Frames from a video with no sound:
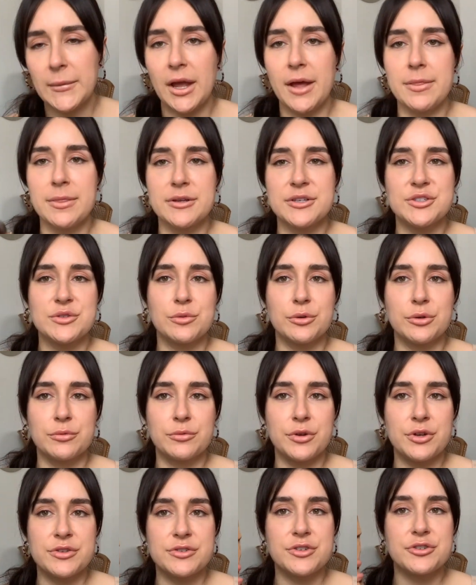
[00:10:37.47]
and this one
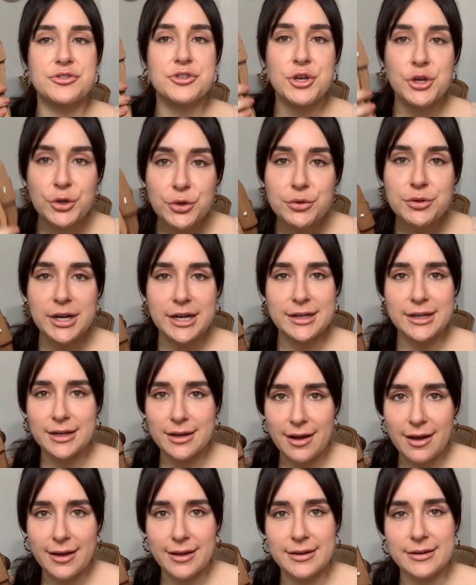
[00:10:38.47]
was
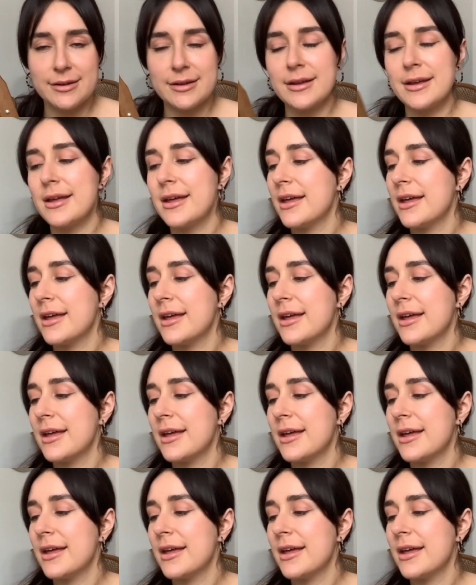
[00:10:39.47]
$2.99